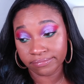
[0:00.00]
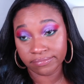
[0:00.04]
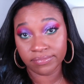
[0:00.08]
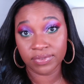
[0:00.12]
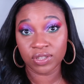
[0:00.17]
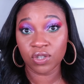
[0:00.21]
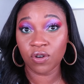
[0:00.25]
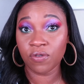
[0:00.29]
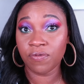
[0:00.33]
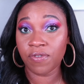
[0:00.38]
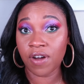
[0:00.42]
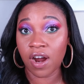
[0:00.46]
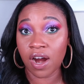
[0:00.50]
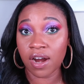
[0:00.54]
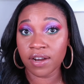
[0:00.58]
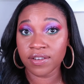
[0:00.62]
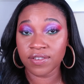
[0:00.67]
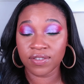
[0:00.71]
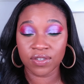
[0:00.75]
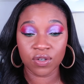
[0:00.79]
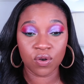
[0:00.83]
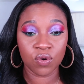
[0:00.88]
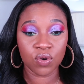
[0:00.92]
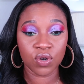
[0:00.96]
so
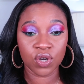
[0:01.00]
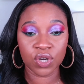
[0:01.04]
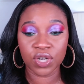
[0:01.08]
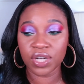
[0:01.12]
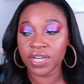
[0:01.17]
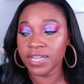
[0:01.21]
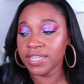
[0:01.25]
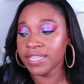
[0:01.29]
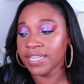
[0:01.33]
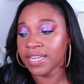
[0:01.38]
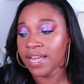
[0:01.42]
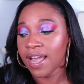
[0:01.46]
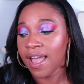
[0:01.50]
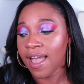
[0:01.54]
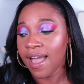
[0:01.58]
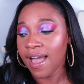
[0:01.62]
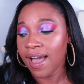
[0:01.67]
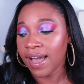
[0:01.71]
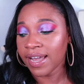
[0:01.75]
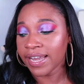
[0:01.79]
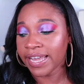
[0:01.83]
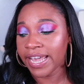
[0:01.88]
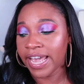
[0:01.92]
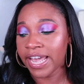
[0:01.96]
far, so good.
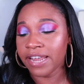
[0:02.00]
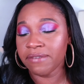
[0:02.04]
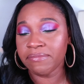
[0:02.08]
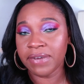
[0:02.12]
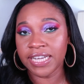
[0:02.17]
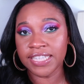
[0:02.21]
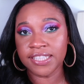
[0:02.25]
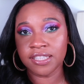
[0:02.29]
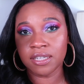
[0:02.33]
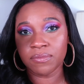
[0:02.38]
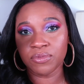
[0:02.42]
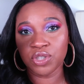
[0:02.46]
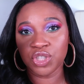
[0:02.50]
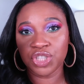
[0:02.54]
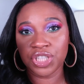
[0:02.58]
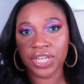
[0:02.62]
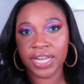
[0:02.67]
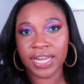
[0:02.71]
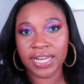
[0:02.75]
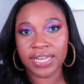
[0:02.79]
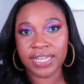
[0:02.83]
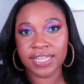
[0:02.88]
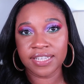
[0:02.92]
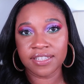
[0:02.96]
Again, my summer
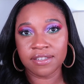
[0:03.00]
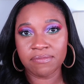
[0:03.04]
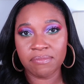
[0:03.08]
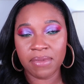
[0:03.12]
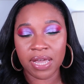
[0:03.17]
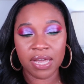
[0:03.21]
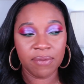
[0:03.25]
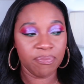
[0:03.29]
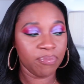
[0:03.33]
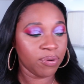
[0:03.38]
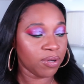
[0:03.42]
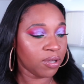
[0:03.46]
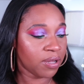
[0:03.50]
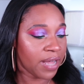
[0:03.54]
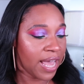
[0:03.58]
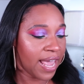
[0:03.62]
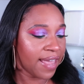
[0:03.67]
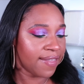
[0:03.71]
shade is Maple,